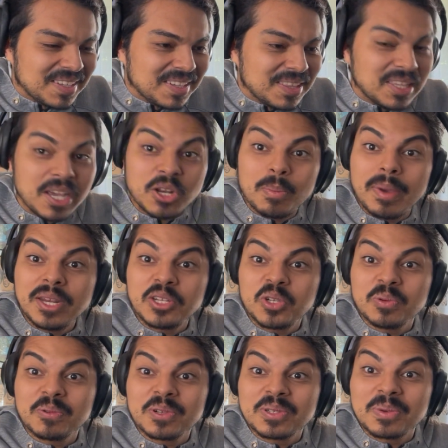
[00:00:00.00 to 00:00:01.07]
the
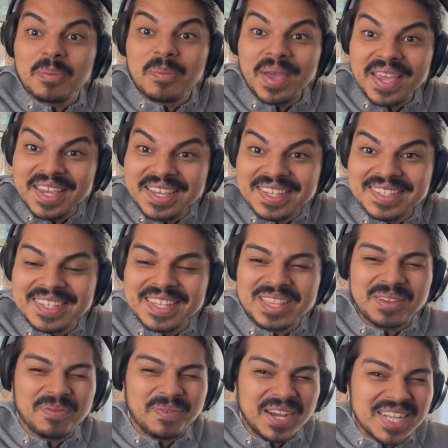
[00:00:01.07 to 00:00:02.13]
animation was amazing. The
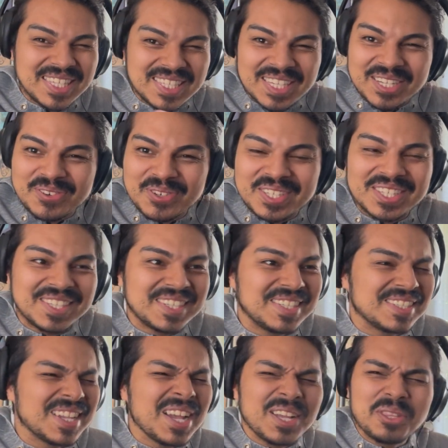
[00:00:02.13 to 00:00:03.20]
fight
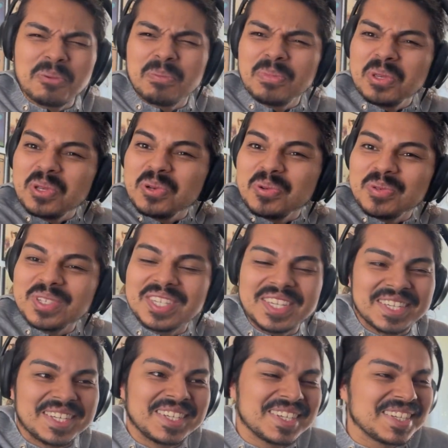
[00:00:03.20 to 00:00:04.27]
sequences. The
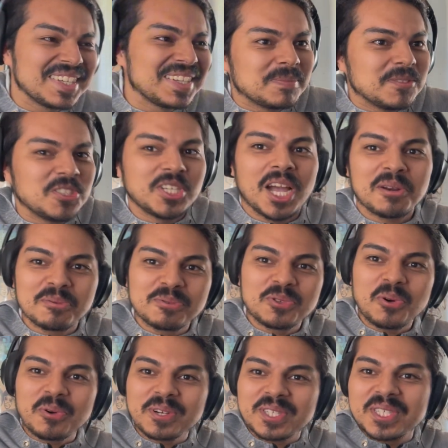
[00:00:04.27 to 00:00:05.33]
music. Shadow's
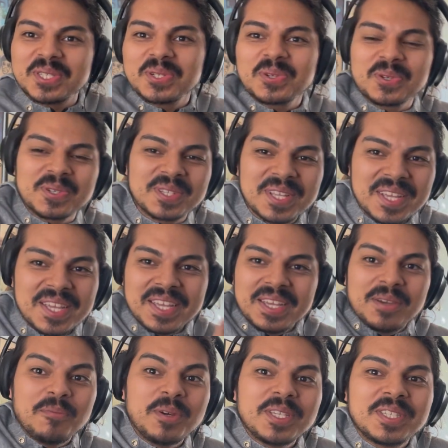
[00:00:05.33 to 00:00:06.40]
origin, or
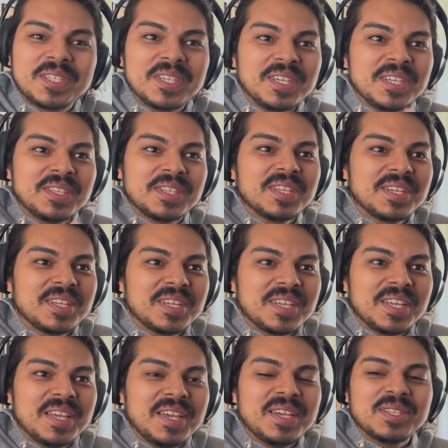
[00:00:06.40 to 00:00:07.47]
we see
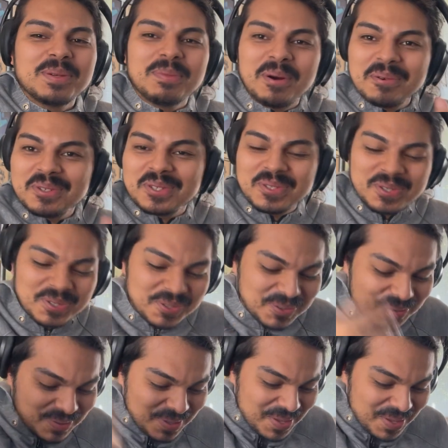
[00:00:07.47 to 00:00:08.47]
his emotional